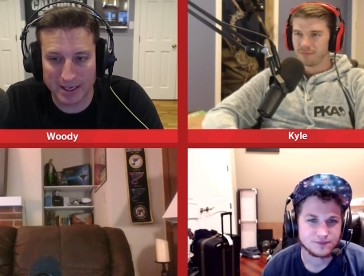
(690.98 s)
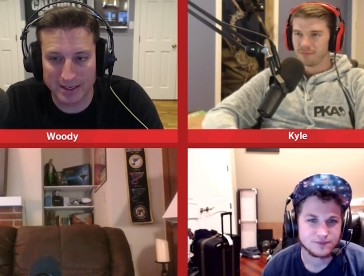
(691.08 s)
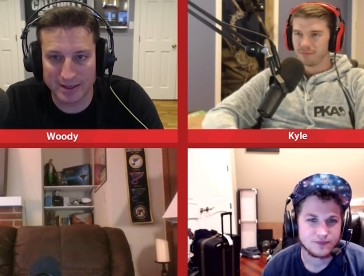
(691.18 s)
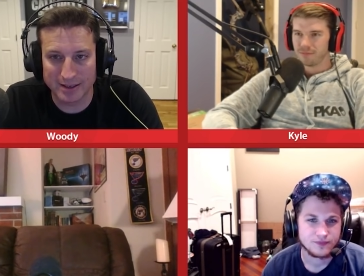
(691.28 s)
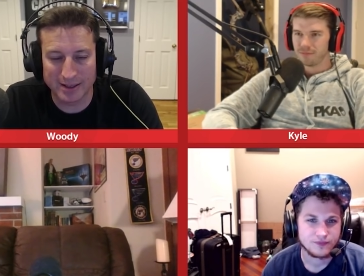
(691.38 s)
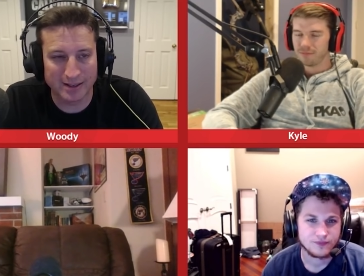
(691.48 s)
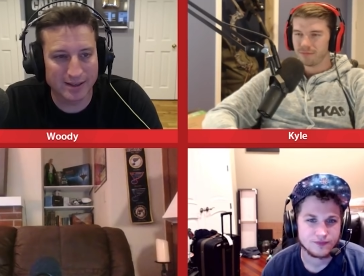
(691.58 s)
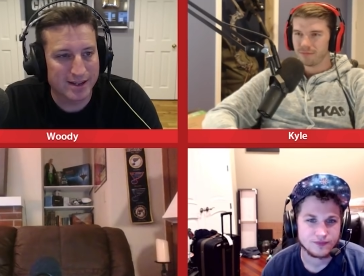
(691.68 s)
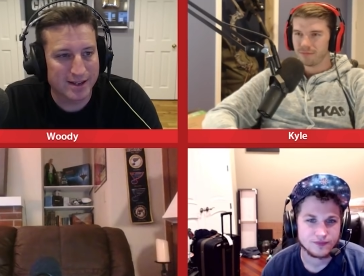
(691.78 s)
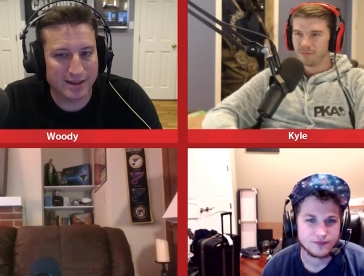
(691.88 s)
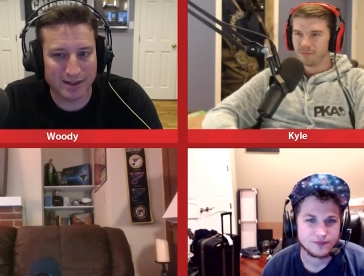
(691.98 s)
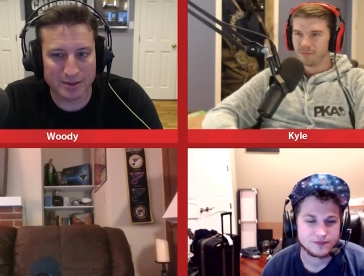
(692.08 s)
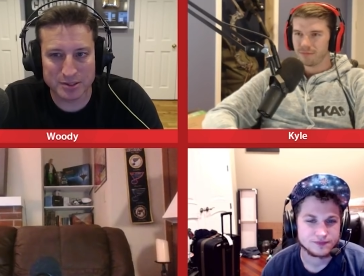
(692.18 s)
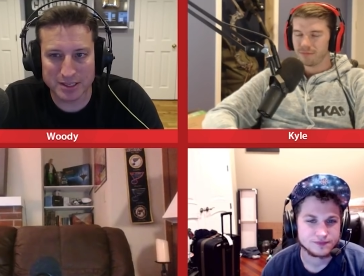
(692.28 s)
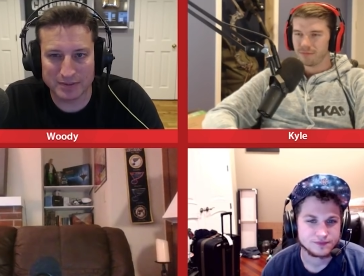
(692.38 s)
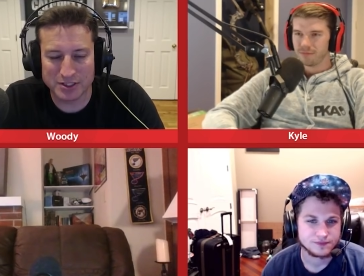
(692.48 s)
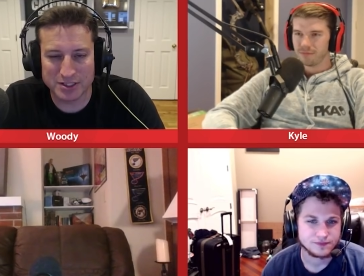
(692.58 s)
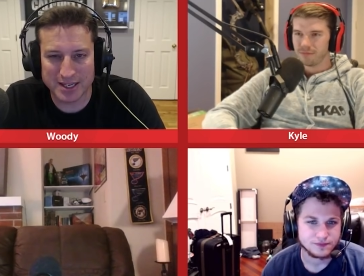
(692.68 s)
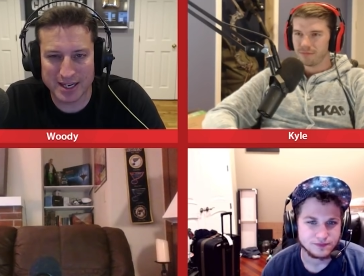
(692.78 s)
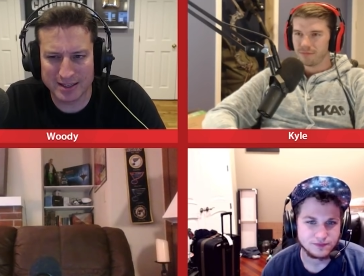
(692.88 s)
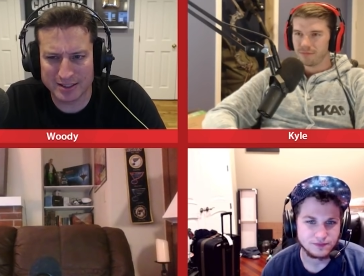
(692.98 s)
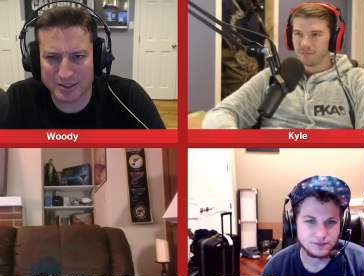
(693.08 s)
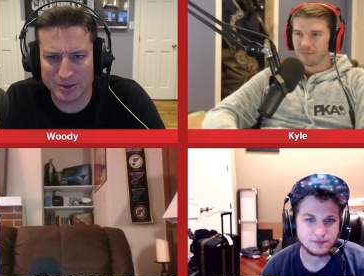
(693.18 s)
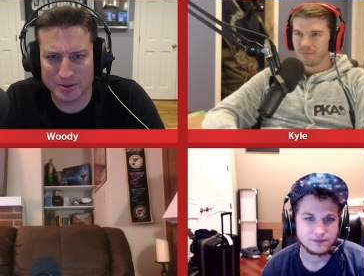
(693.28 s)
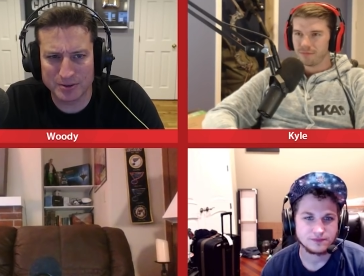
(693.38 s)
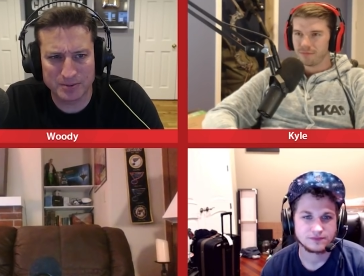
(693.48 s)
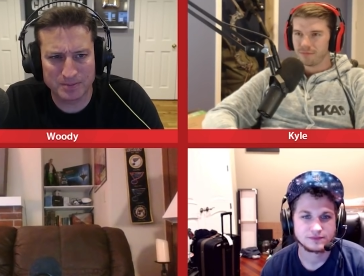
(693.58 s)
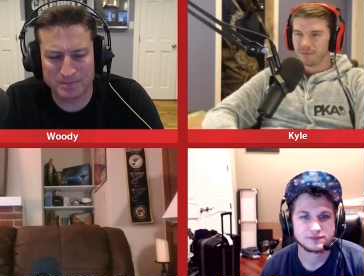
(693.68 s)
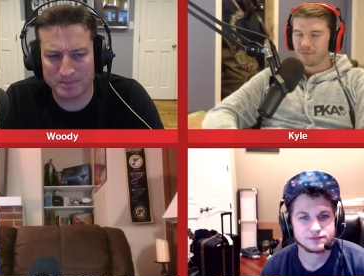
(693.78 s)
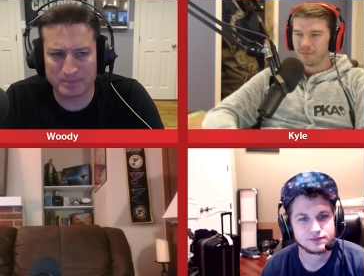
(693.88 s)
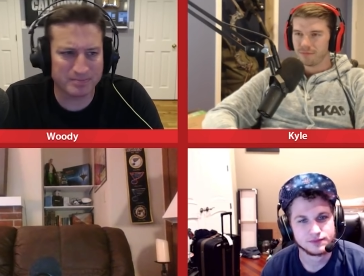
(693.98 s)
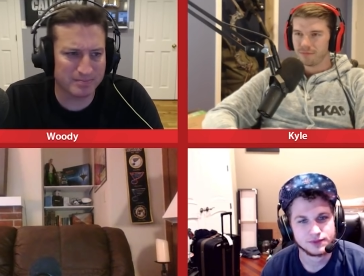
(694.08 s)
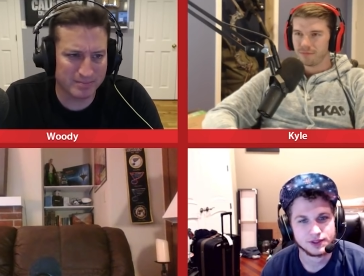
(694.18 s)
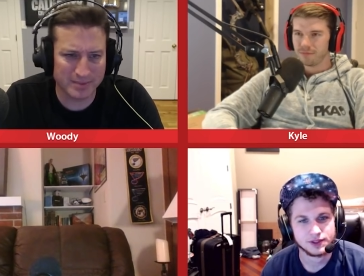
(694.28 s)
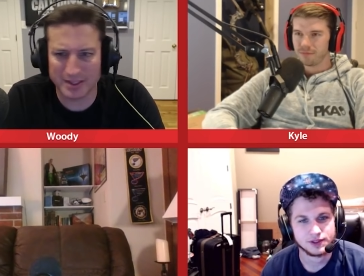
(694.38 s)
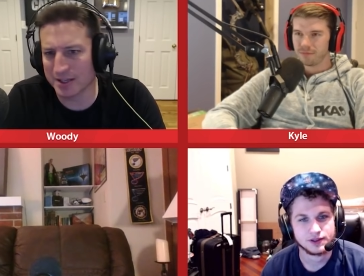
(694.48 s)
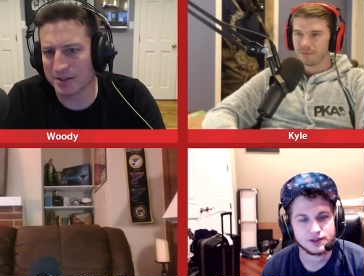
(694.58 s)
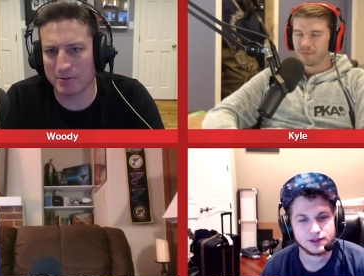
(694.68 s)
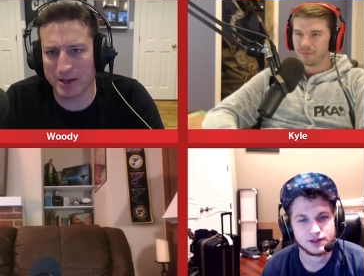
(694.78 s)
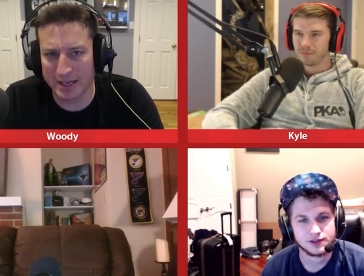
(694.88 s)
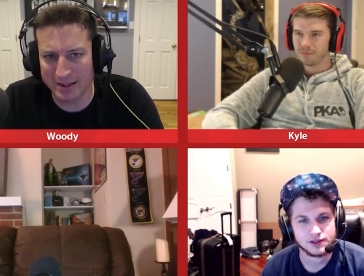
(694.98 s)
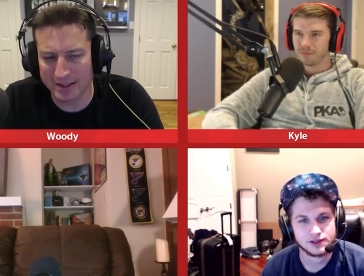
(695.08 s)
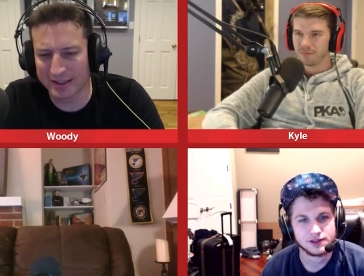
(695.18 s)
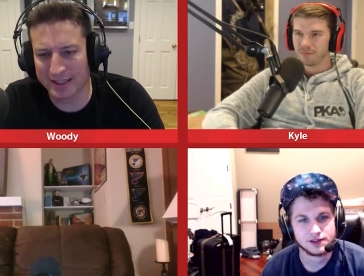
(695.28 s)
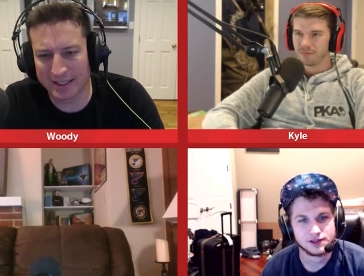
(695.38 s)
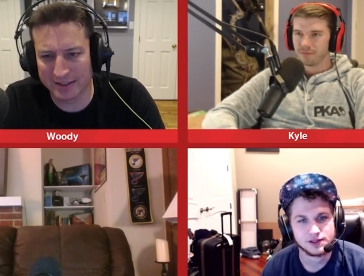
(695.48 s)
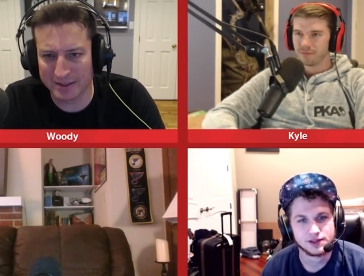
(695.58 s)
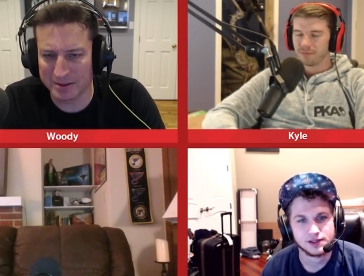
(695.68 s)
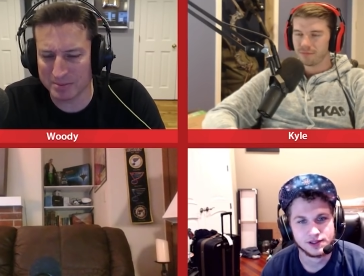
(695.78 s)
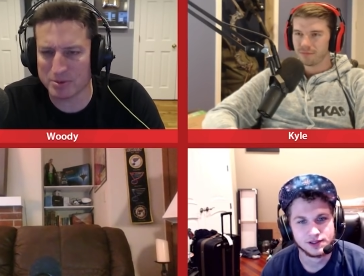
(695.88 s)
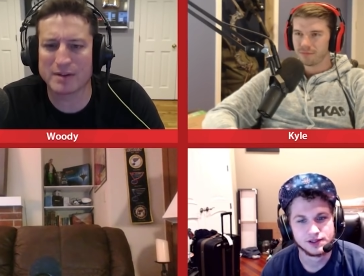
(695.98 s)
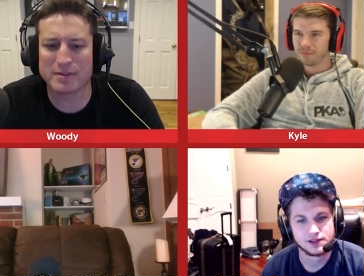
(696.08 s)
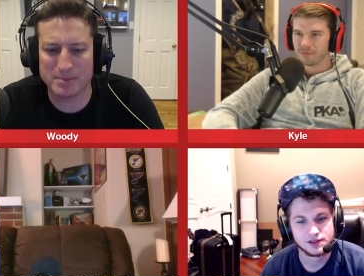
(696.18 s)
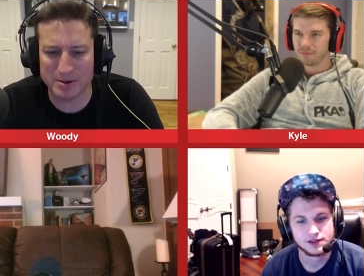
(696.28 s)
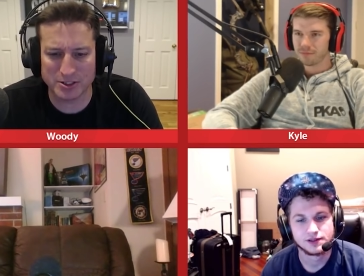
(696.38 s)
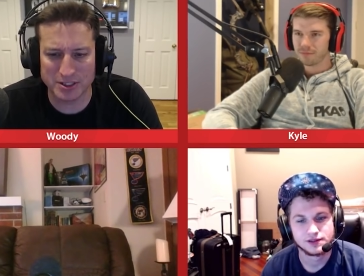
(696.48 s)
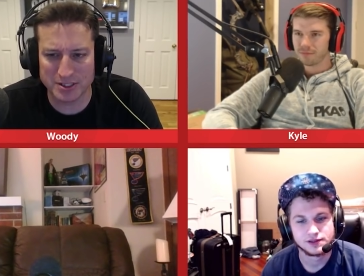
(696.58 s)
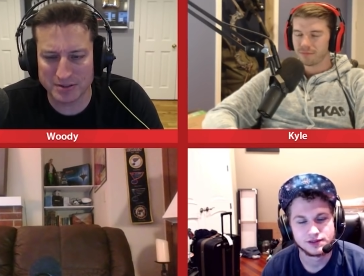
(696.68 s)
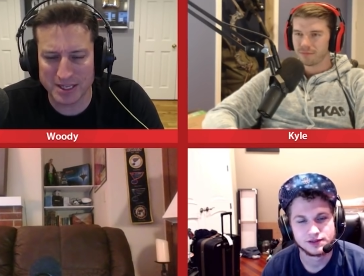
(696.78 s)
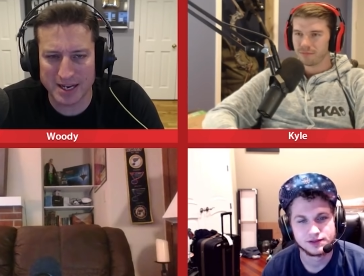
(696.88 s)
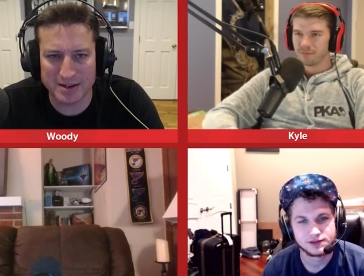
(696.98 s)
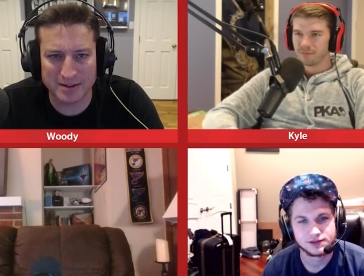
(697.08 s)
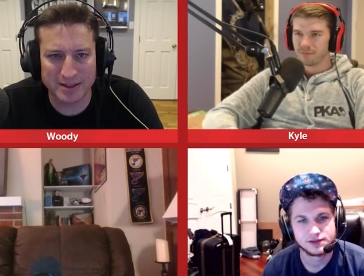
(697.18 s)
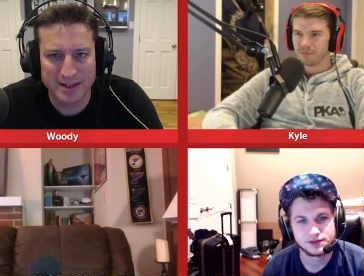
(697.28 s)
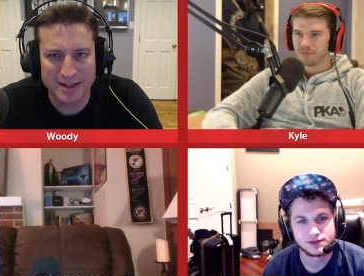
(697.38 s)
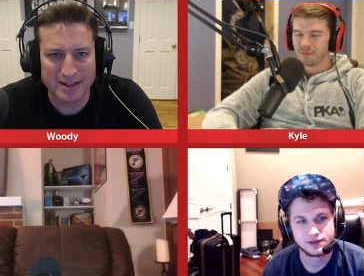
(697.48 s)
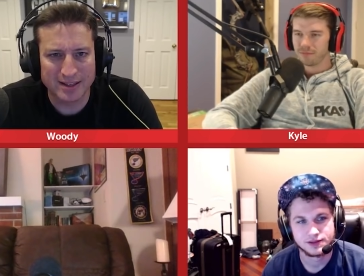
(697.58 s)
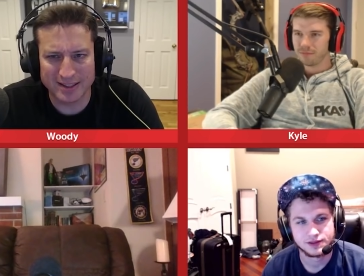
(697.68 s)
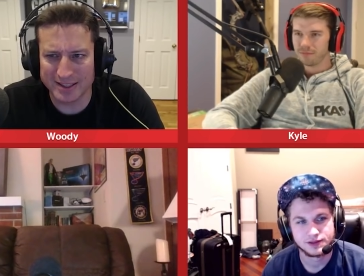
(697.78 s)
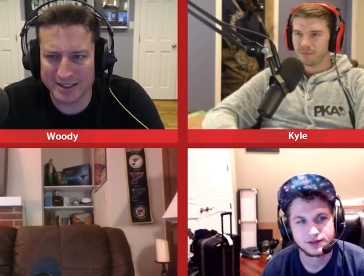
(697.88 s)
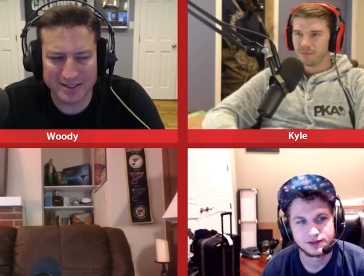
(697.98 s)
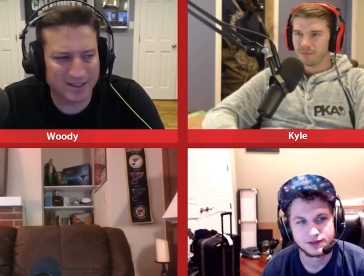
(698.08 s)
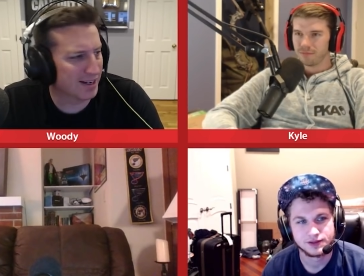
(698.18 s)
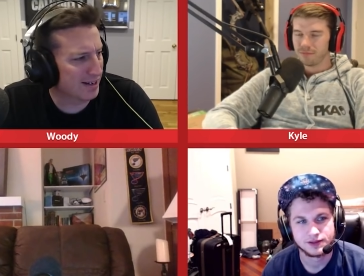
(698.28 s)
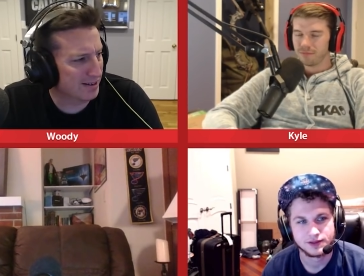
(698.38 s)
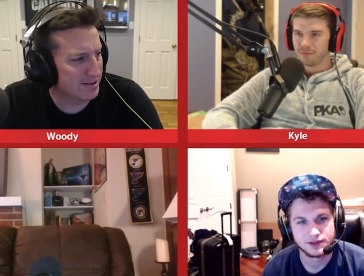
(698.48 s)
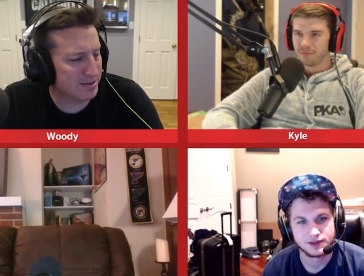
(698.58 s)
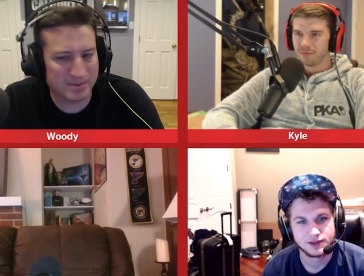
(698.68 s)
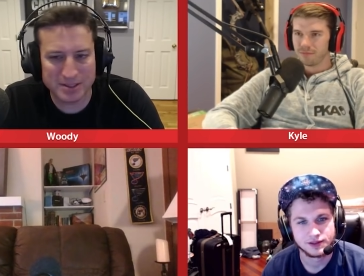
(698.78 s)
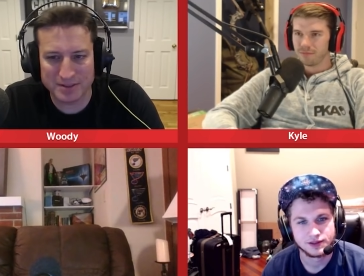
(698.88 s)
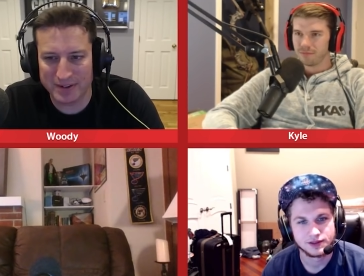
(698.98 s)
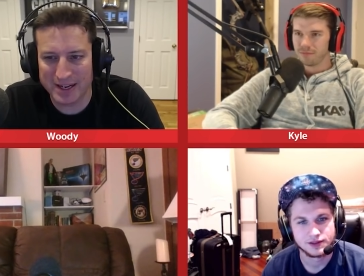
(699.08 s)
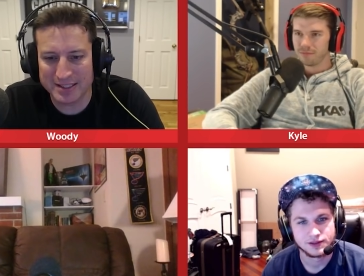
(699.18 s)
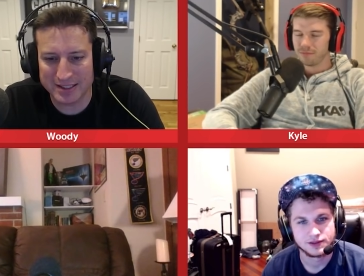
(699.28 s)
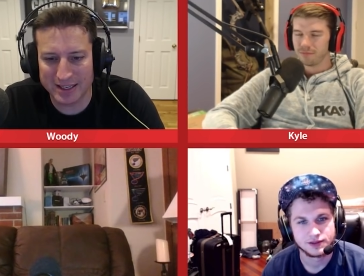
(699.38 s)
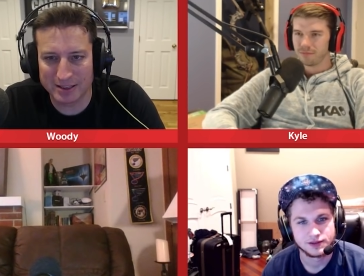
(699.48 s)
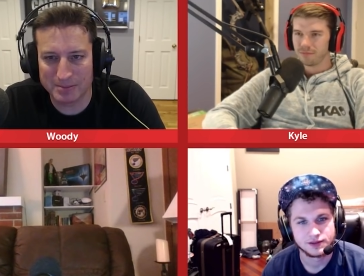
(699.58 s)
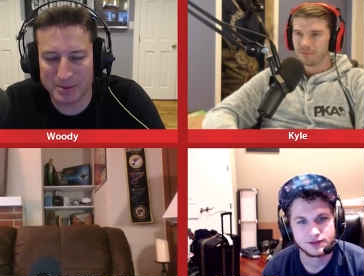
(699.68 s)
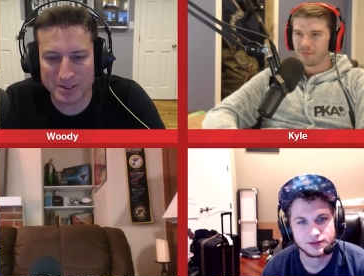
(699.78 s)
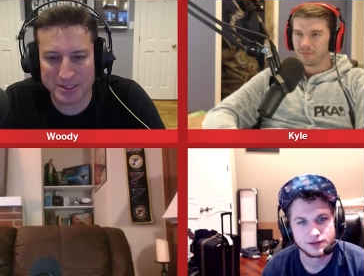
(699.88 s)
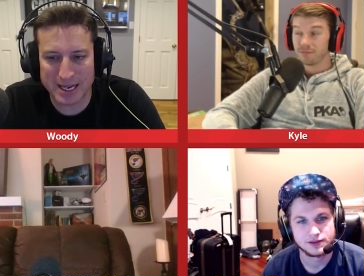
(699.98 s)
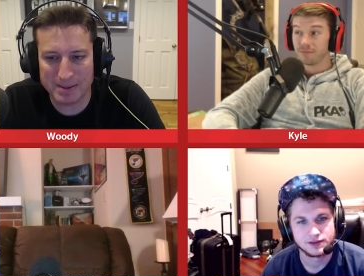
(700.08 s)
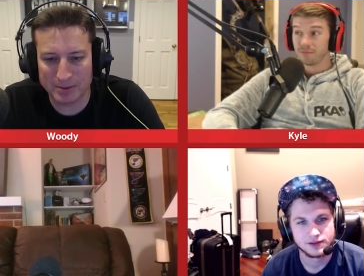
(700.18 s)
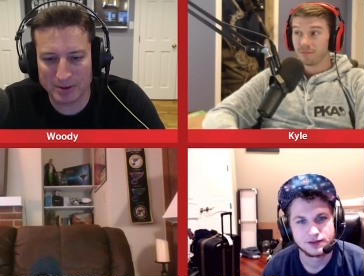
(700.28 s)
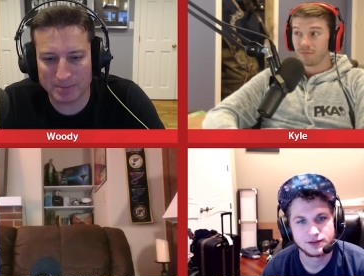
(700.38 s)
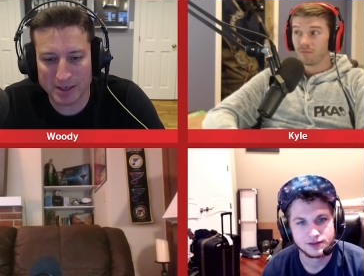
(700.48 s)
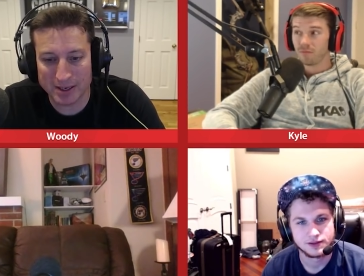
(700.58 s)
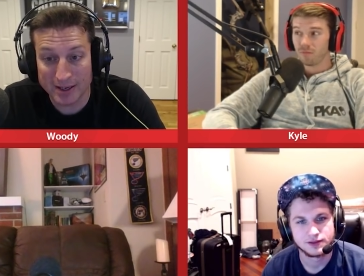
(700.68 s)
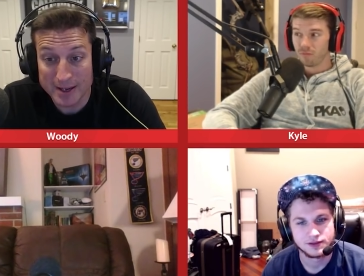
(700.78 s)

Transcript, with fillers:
Speaker 1: and and the other stuff is just getting so cut rate that like you know, the profit margins are down and it, it I don't know. I'm just fascinated by what's happening with pot.